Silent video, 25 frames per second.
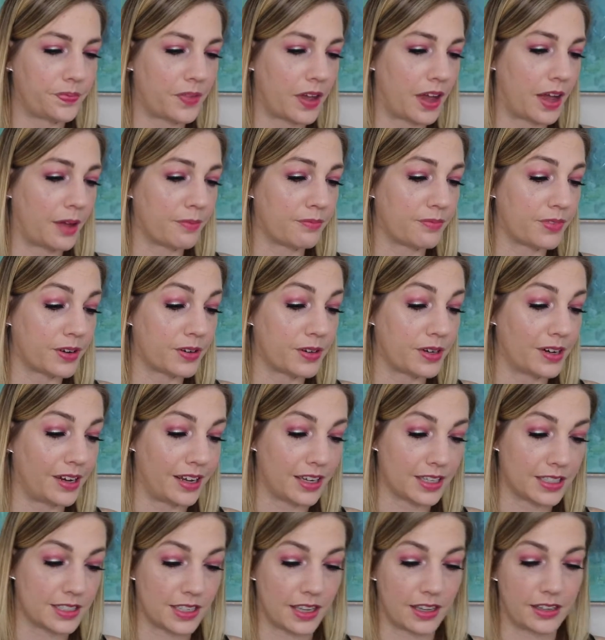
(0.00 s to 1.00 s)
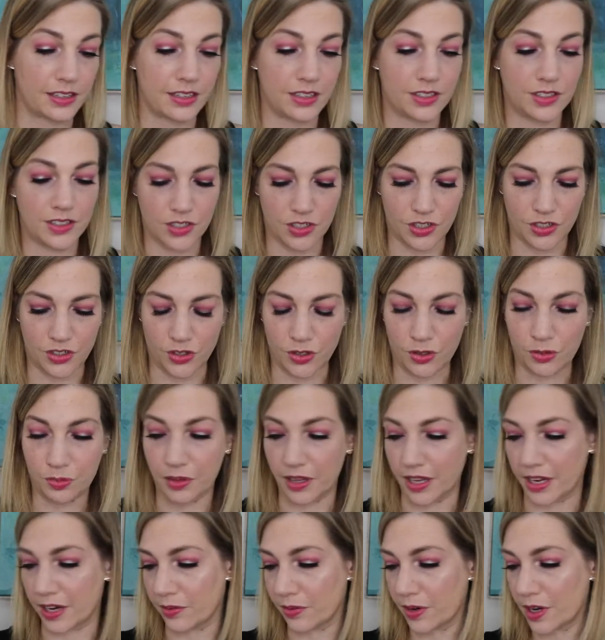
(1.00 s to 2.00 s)
I'm very excited to
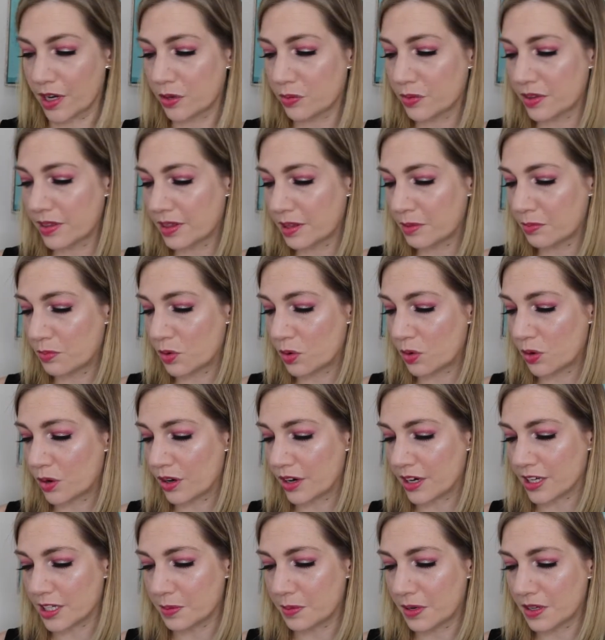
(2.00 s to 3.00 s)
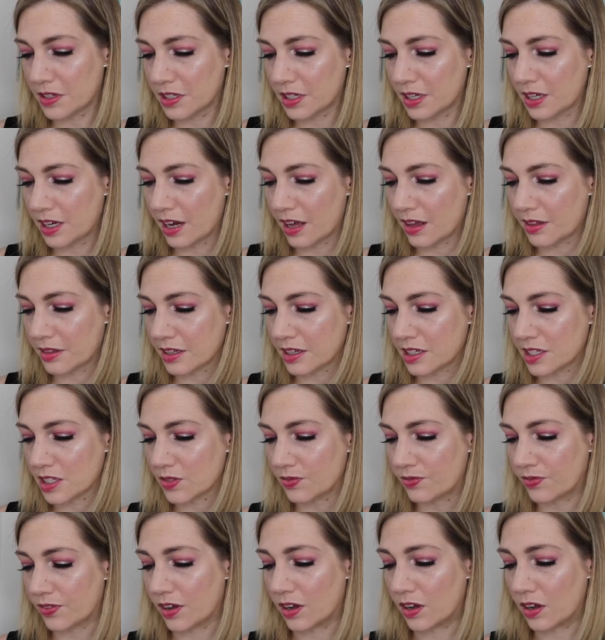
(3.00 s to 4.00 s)
play around with it more, especially now that it's
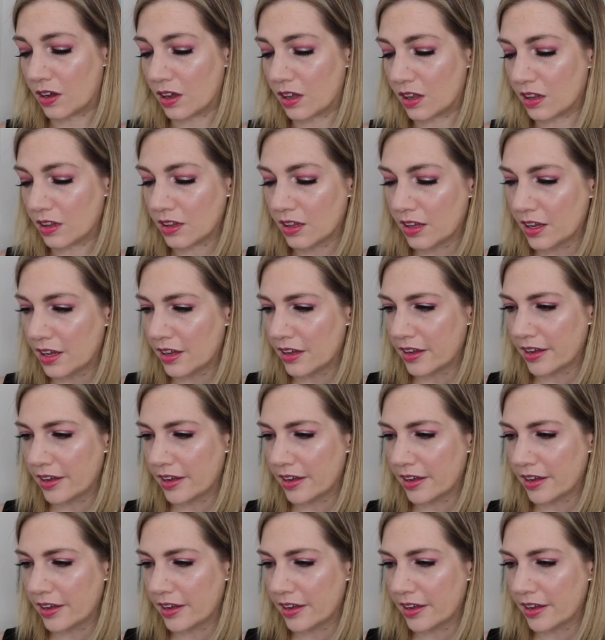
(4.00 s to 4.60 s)
fall.